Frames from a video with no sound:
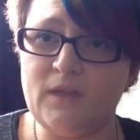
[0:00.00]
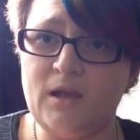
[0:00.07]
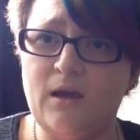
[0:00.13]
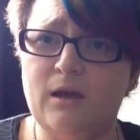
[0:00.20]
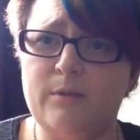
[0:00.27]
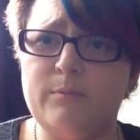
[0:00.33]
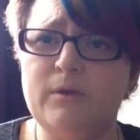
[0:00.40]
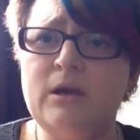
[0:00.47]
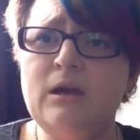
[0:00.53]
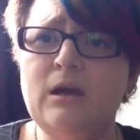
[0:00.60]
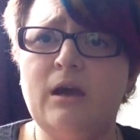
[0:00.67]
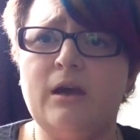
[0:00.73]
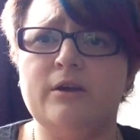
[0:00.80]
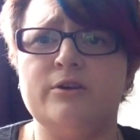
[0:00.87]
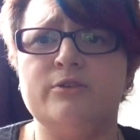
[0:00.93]
and
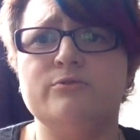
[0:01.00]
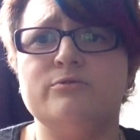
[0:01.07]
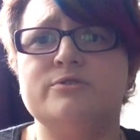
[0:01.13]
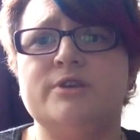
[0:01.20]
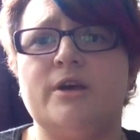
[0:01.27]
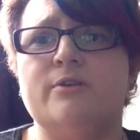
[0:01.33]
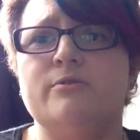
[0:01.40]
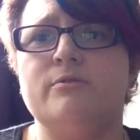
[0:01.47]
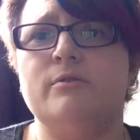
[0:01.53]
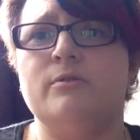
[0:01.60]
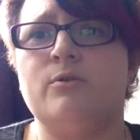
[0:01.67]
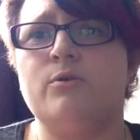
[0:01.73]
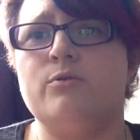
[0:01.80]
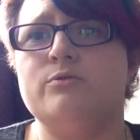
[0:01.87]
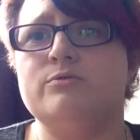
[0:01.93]
can also
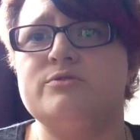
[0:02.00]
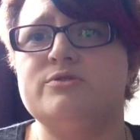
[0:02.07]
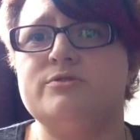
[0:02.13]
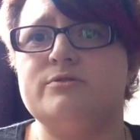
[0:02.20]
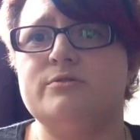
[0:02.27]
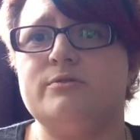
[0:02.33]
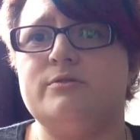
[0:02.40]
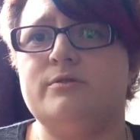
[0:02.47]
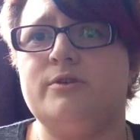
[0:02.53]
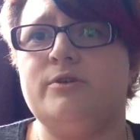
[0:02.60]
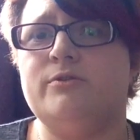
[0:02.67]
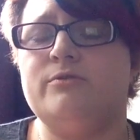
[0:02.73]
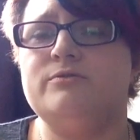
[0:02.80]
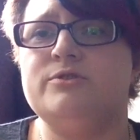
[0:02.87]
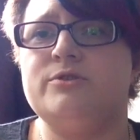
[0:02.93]
cause
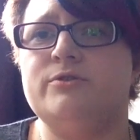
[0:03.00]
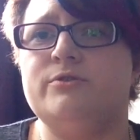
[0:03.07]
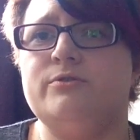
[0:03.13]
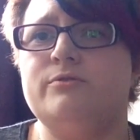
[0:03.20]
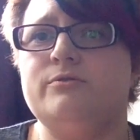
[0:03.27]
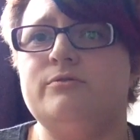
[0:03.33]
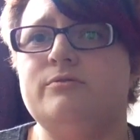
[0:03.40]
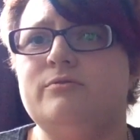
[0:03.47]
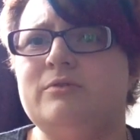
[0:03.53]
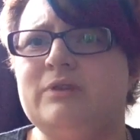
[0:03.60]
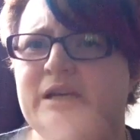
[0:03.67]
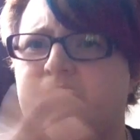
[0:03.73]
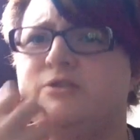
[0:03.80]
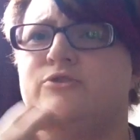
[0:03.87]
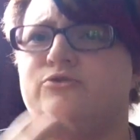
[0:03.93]
you to
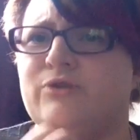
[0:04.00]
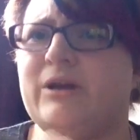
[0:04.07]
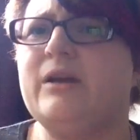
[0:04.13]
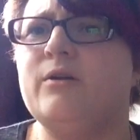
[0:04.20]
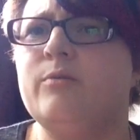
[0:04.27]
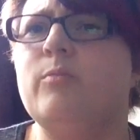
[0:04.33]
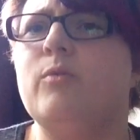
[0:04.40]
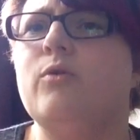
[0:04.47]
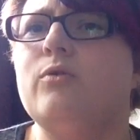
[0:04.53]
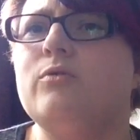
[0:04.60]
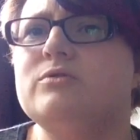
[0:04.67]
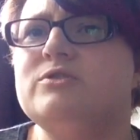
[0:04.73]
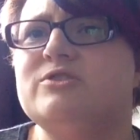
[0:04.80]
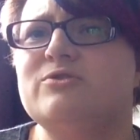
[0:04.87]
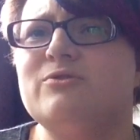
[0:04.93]
need to drink
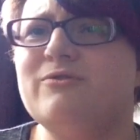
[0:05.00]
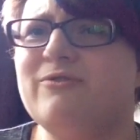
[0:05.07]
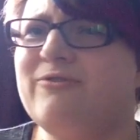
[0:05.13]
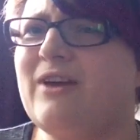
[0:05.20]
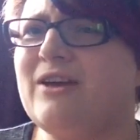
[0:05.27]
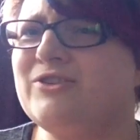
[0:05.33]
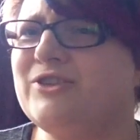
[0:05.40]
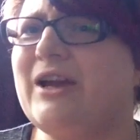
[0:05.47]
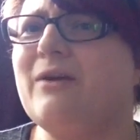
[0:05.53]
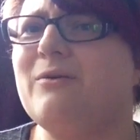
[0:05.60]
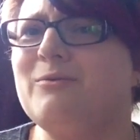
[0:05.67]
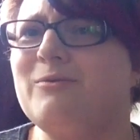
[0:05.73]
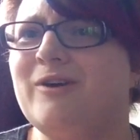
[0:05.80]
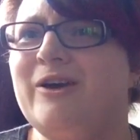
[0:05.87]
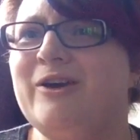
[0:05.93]
more to sort of flush
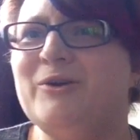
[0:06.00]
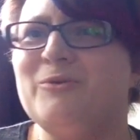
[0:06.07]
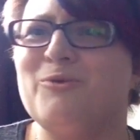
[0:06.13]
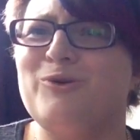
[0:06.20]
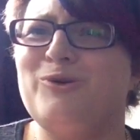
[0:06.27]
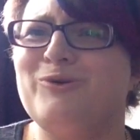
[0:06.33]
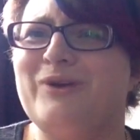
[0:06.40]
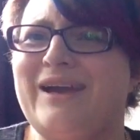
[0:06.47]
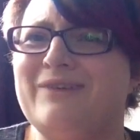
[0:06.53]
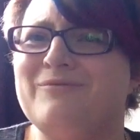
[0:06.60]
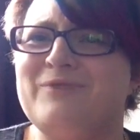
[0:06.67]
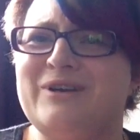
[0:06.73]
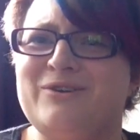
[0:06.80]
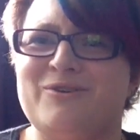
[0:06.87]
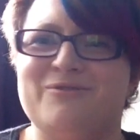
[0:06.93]
out what you're getting
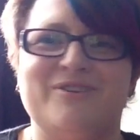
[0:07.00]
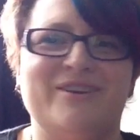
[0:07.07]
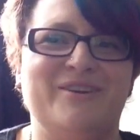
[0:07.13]
rid of.